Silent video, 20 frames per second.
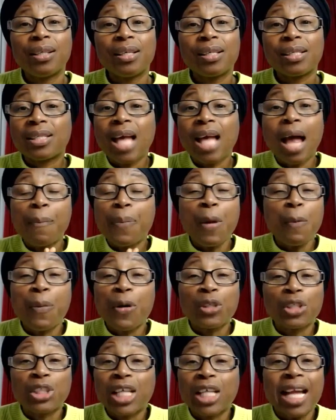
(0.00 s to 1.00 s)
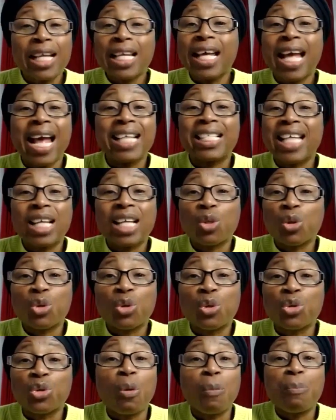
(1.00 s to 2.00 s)
Send people, send the agent to
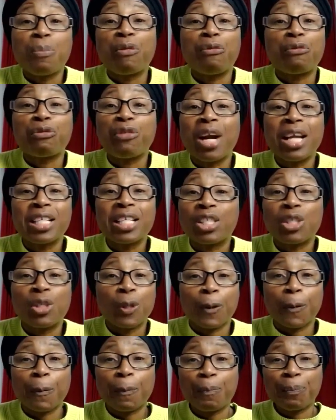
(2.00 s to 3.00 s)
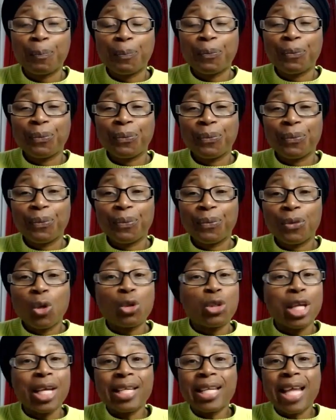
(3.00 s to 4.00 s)
you to befriend you. You
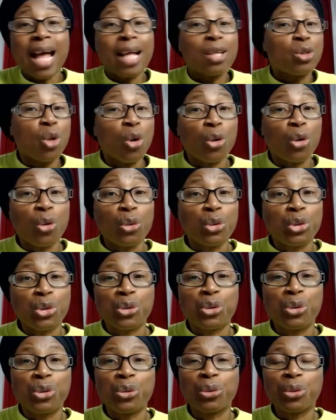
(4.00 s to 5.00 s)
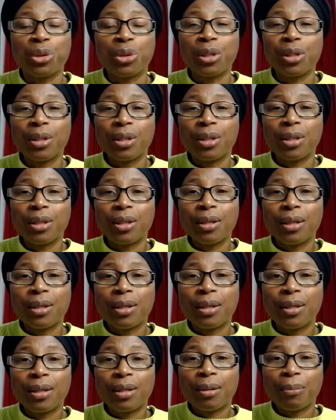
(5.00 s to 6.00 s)
think they are so good to you,
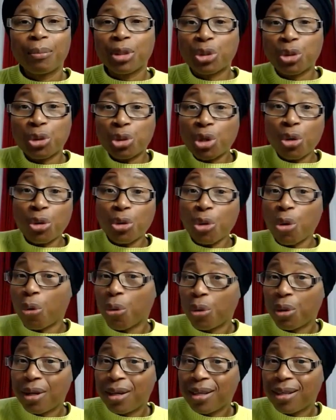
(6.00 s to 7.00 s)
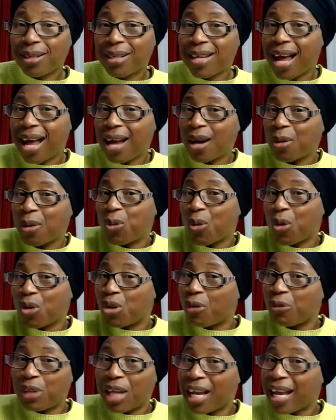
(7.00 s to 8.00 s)
but you don't know they are one
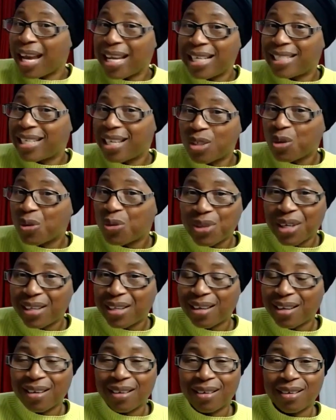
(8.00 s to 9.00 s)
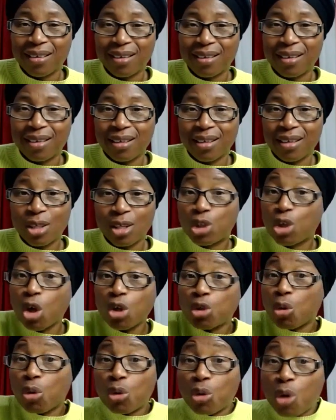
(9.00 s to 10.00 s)
of the agents of Satan
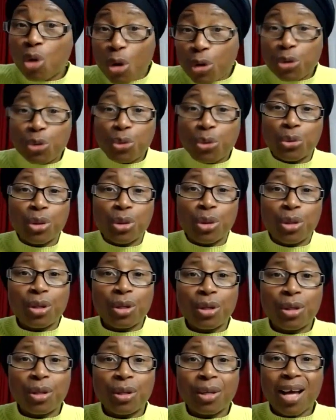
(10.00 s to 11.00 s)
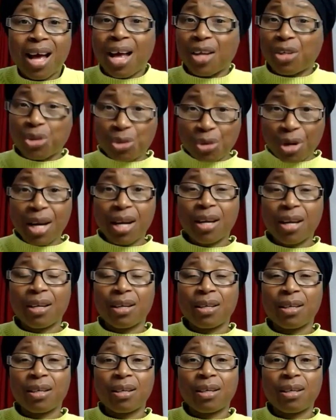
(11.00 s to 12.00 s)
just to lure you astray.
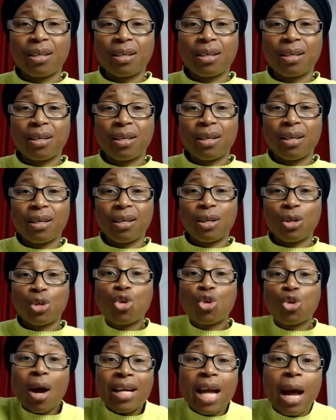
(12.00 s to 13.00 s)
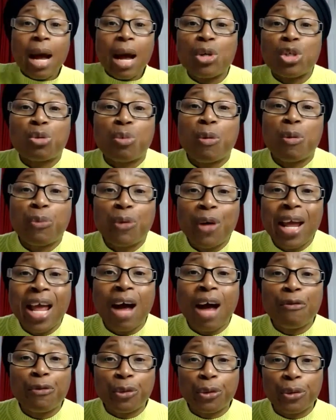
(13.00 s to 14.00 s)
You and I must be
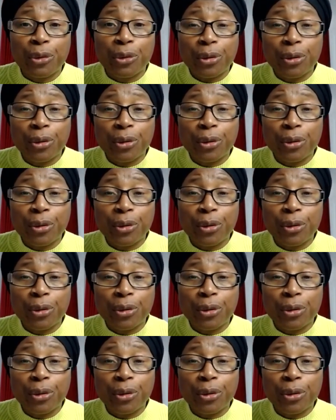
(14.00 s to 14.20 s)
prayerful.